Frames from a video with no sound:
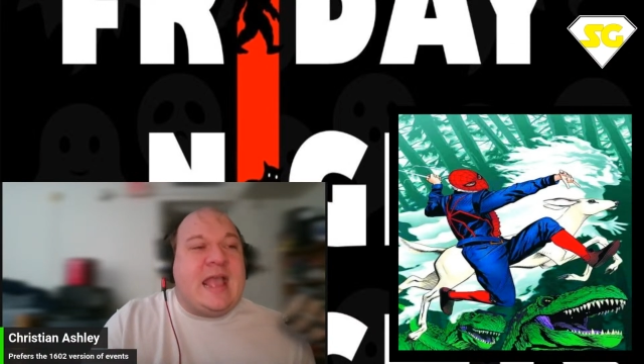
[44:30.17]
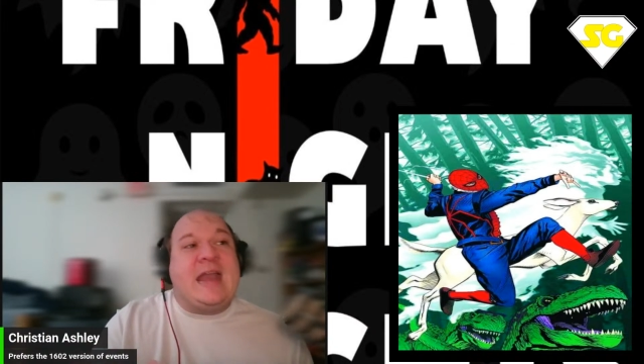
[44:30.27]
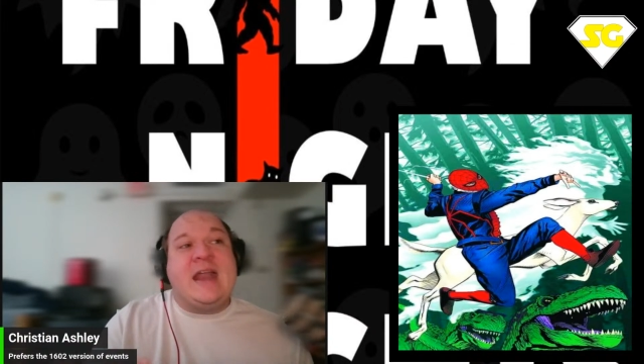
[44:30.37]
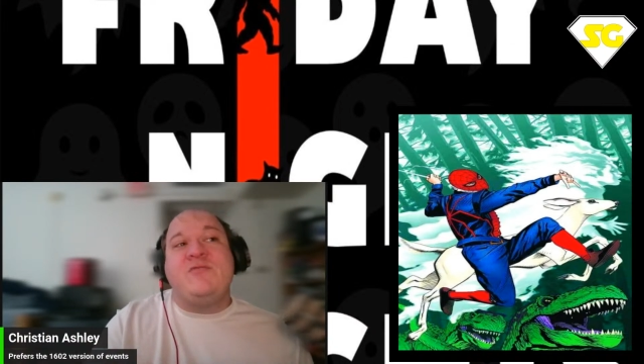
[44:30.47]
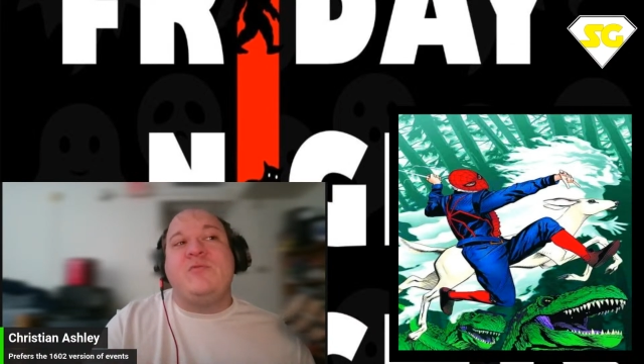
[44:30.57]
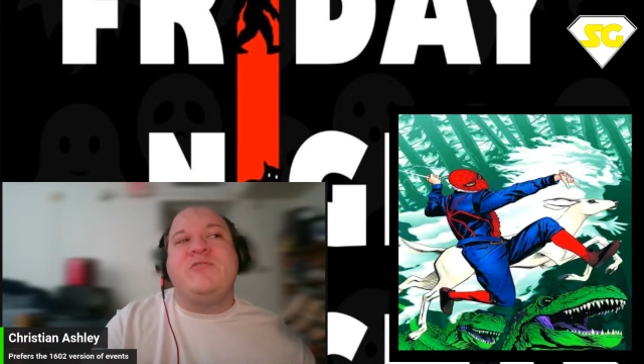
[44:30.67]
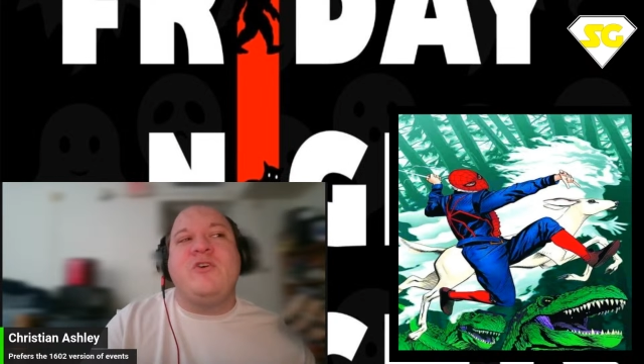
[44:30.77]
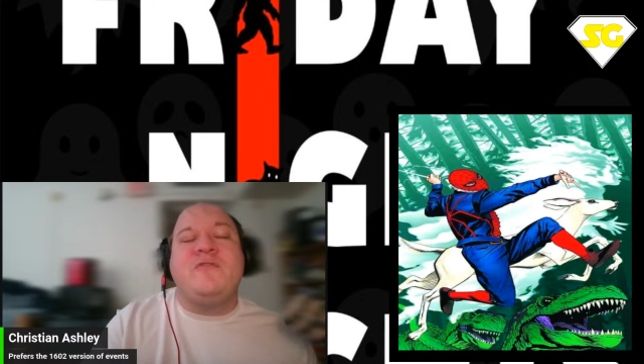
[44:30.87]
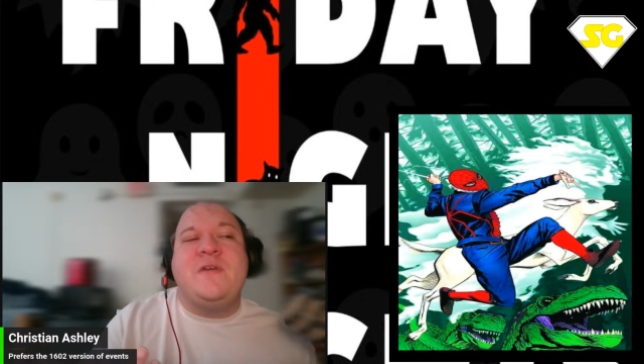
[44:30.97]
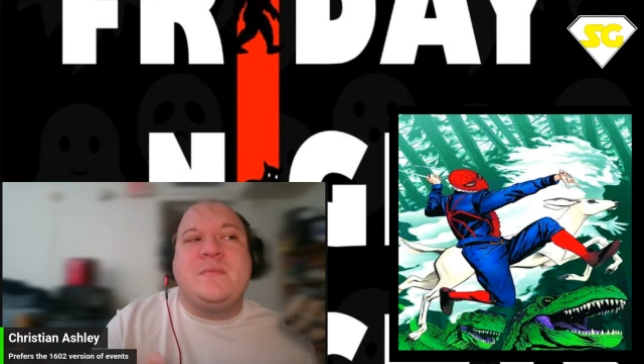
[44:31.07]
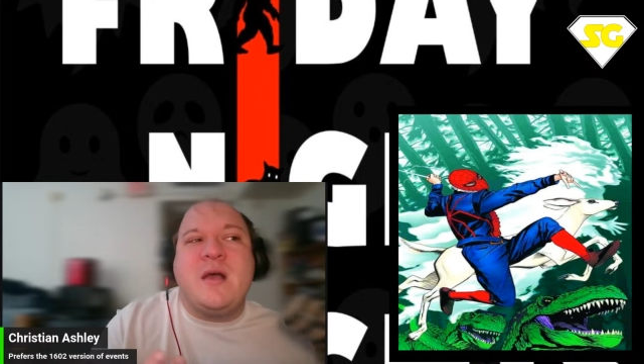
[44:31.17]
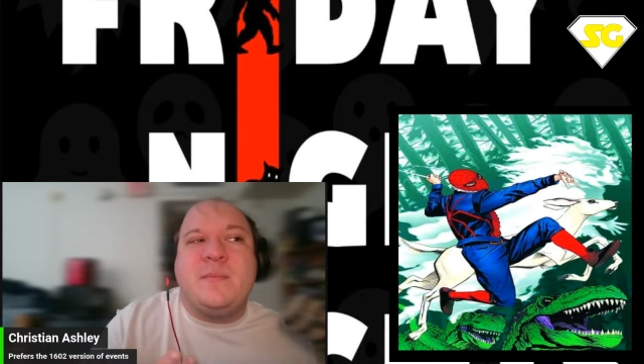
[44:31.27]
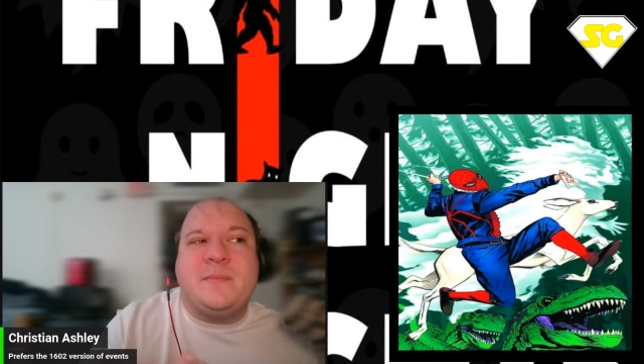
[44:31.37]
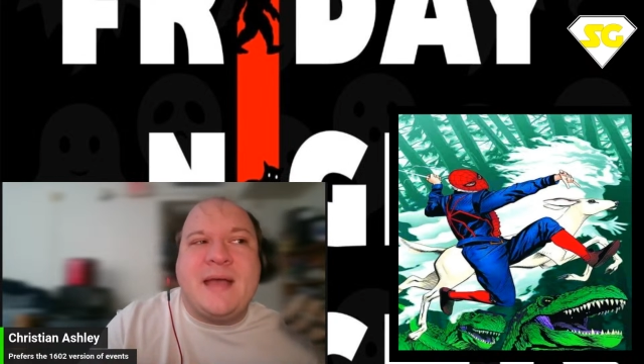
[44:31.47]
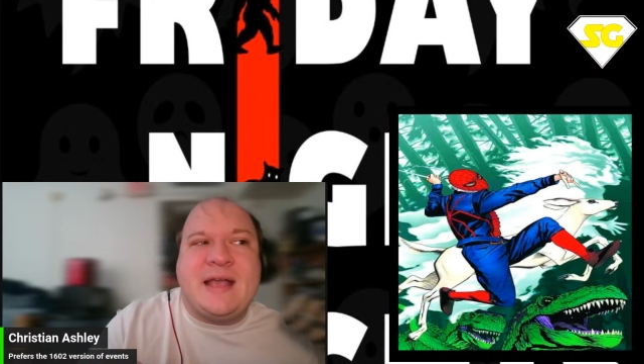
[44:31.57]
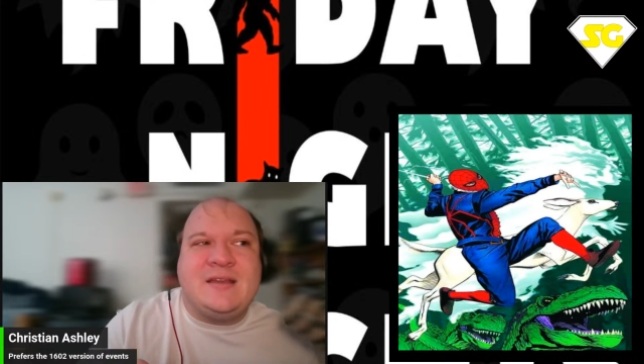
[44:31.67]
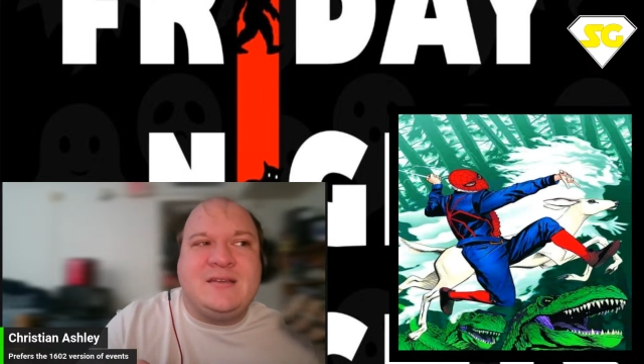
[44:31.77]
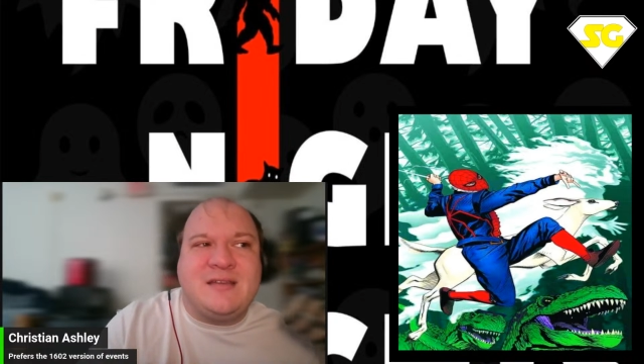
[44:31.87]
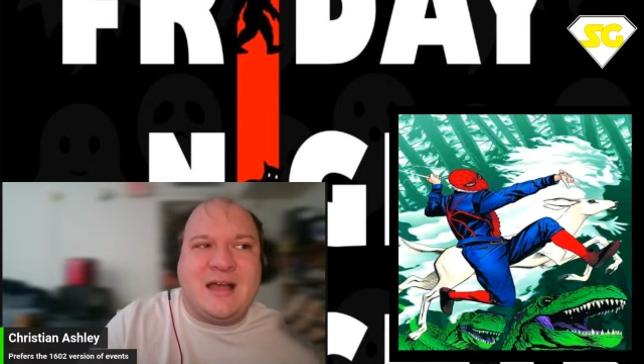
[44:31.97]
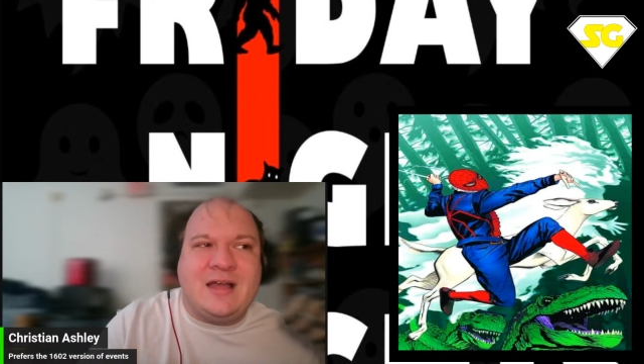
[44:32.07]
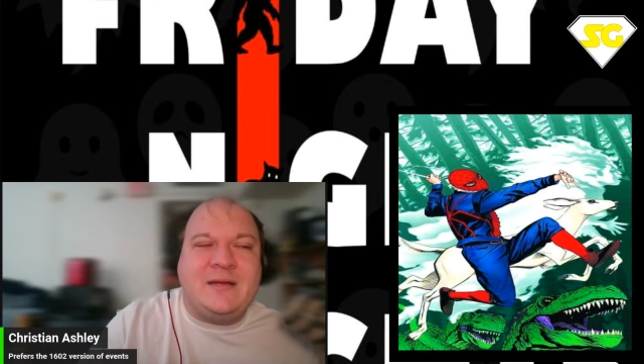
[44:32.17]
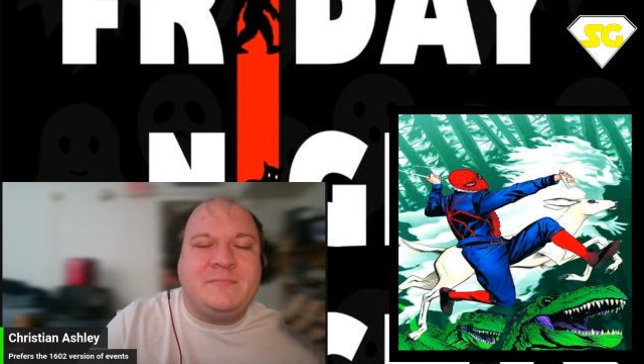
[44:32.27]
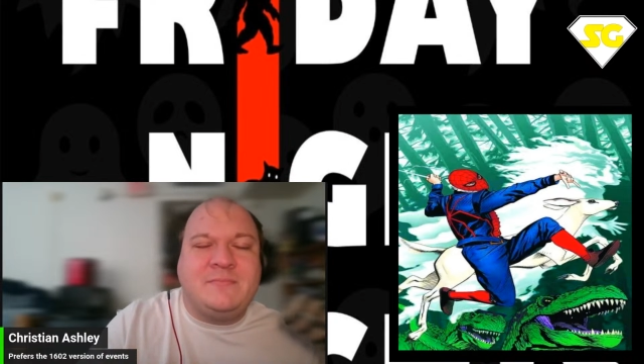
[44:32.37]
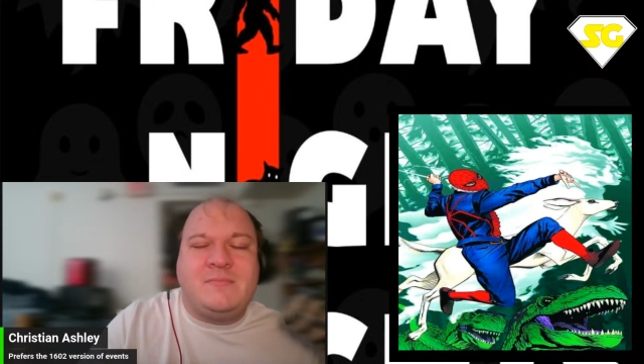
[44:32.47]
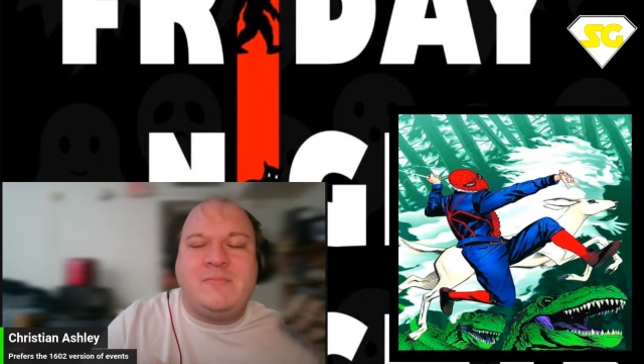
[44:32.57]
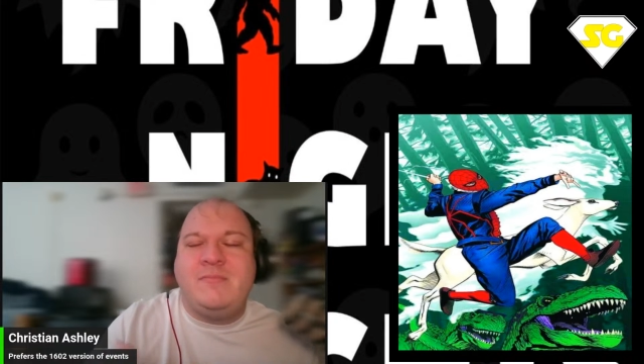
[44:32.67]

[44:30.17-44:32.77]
And as a result of him coming back in time,